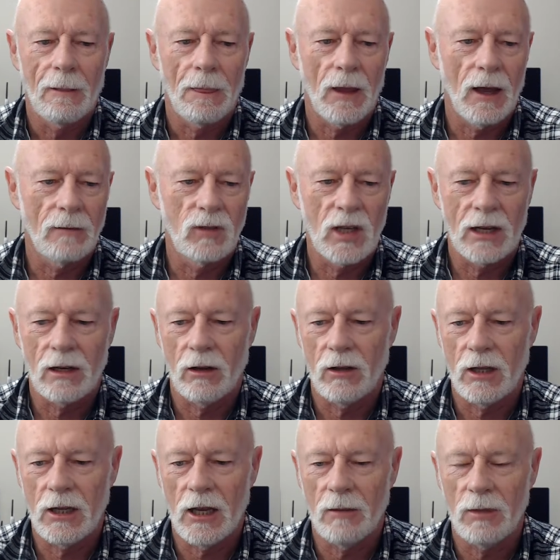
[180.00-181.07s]
download
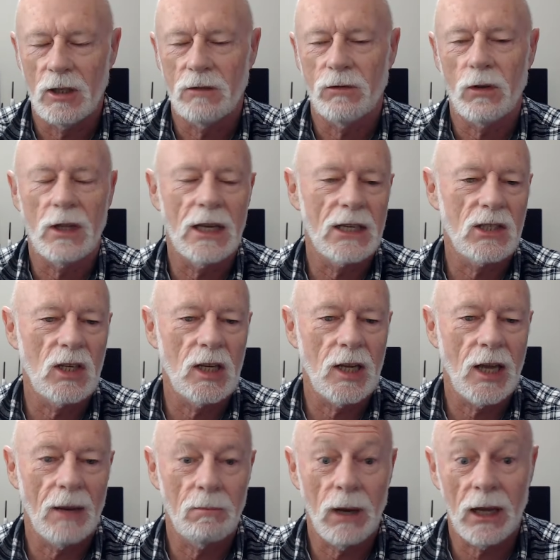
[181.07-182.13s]
the image for the SD
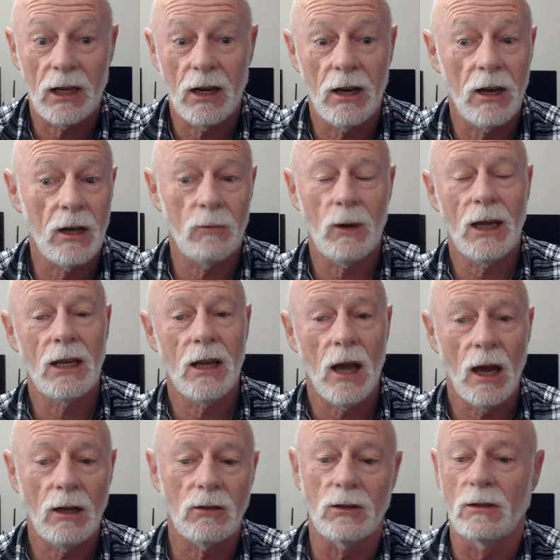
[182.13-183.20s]
card, plug it in, and away you
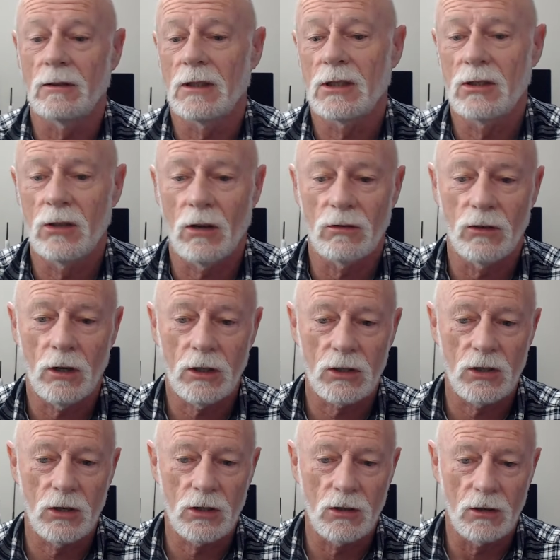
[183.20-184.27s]
go. It's not rocket
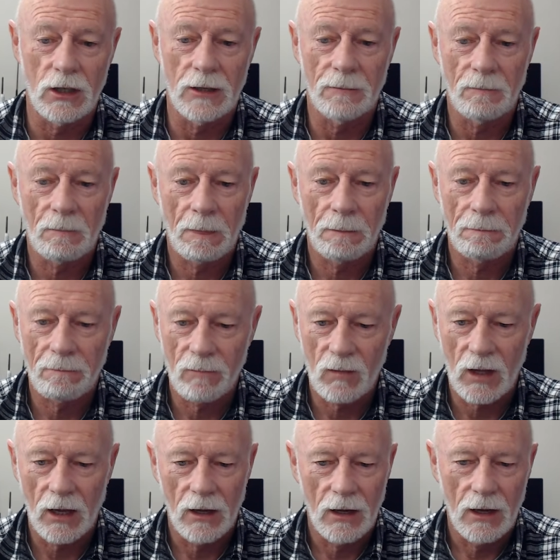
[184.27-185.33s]
surgery.
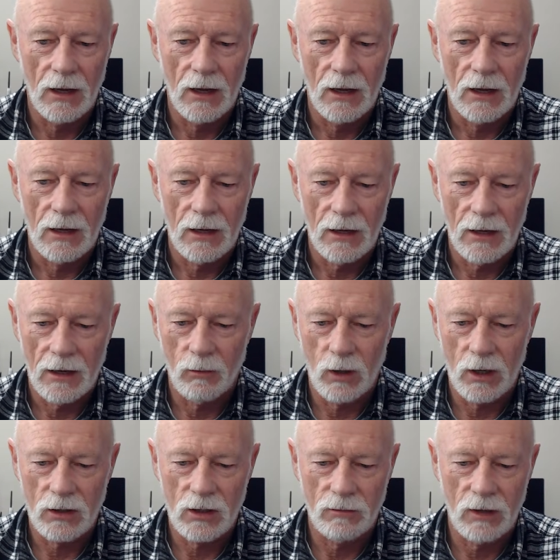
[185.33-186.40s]
What
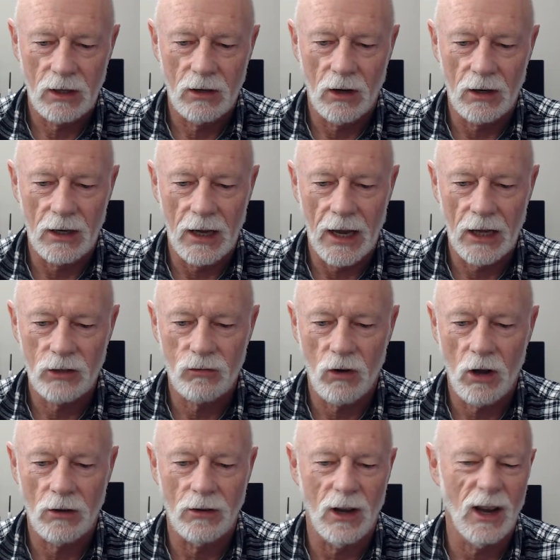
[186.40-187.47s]
else have we got here? How's
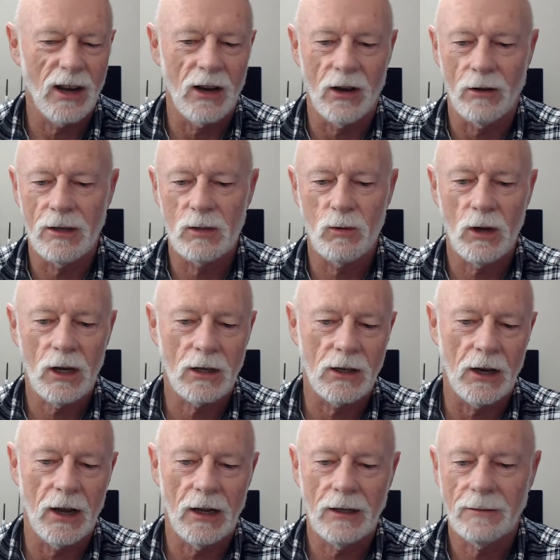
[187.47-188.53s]
Ron? I don't know. He's working
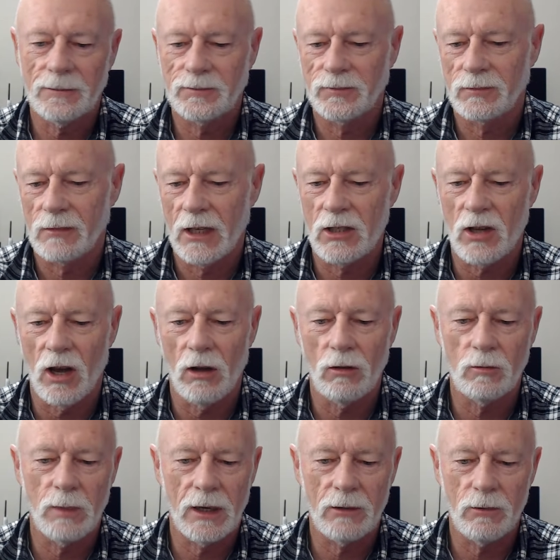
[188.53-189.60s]
today. He's
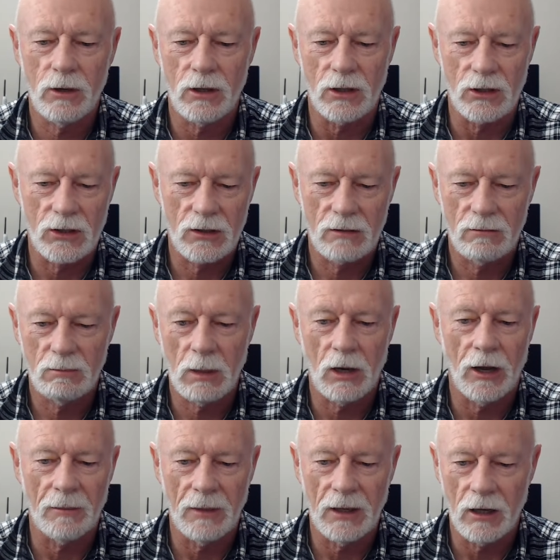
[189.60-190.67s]
old, but he works. But
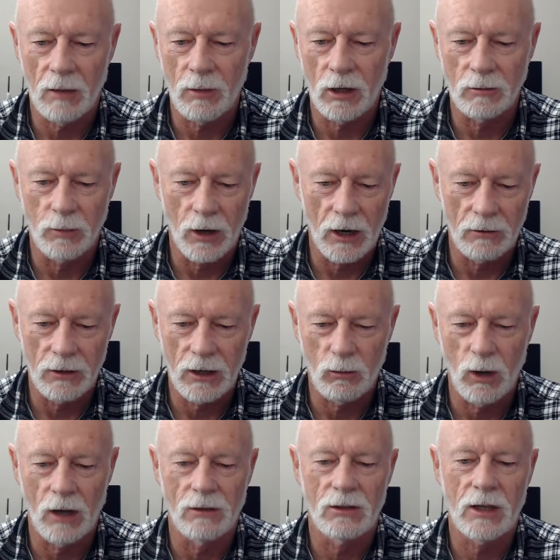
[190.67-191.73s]
like me, I'm old, but I work.
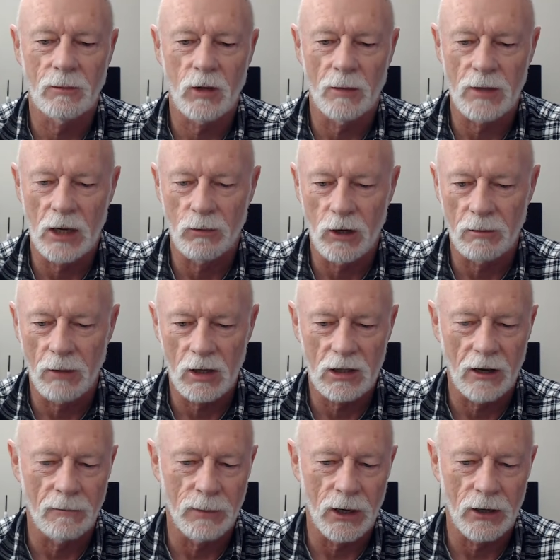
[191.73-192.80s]
Well, sometimes I work. Mostly
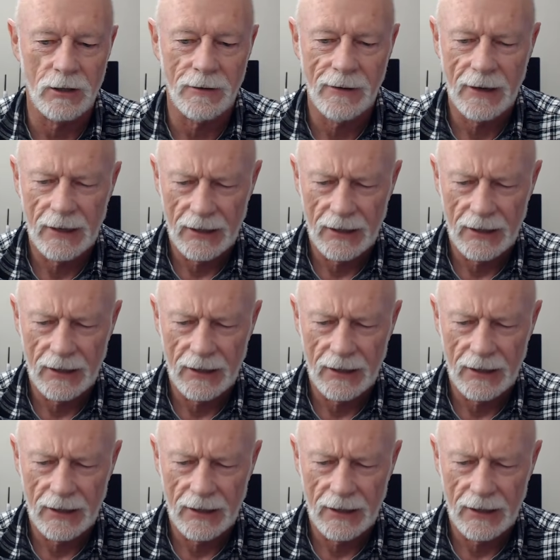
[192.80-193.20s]
I'm broken.